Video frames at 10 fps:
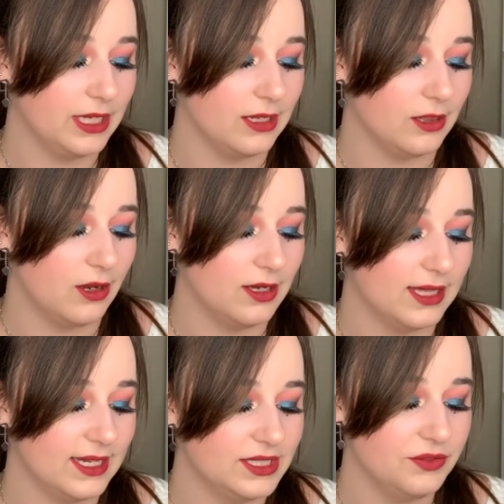a
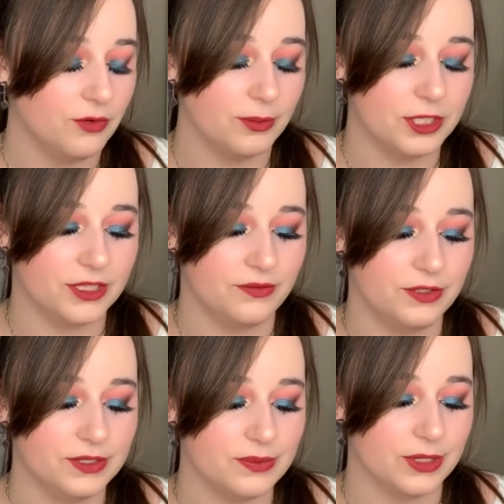long-lasting formula
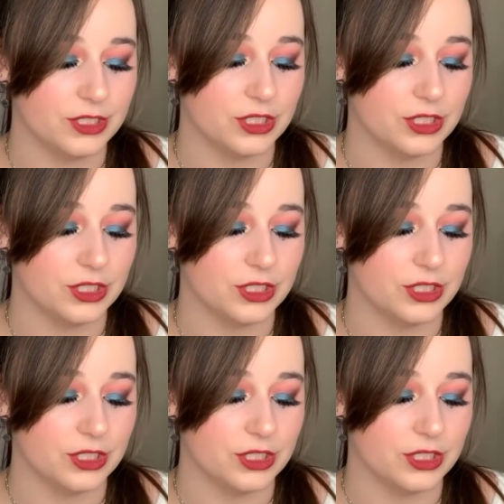infused with